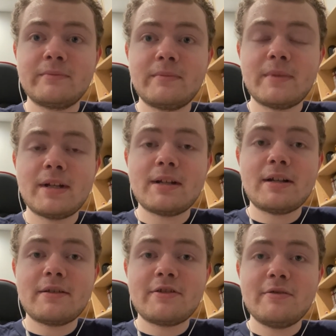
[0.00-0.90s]
And
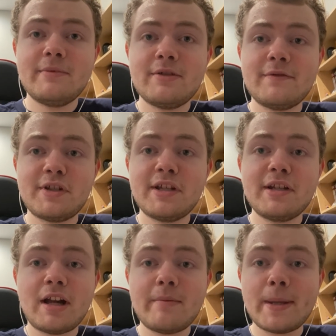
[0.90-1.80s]
assuming you've seen
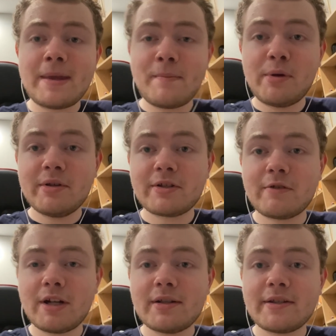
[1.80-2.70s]
it, how about that
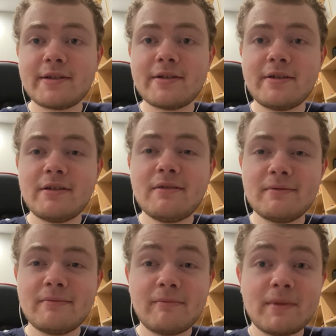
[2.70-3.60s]
post-credit scene, huh?
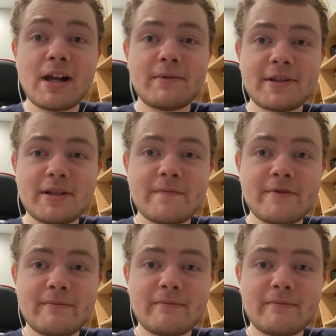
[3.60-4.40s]
That was something.